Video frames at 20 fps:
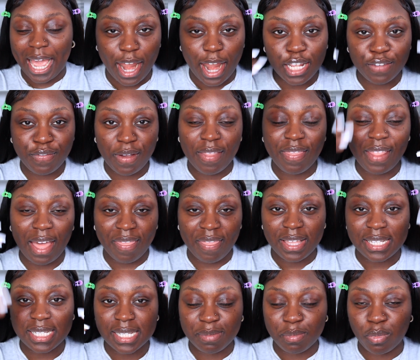I just find that
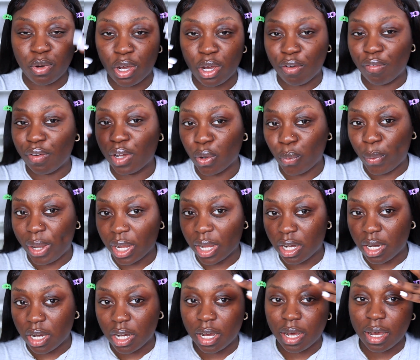this is more of a
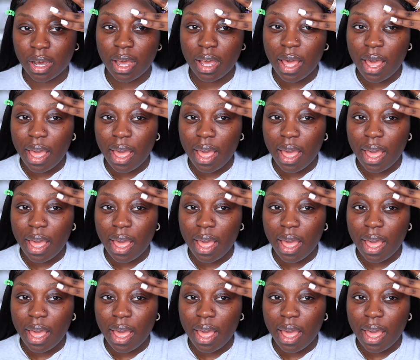quicker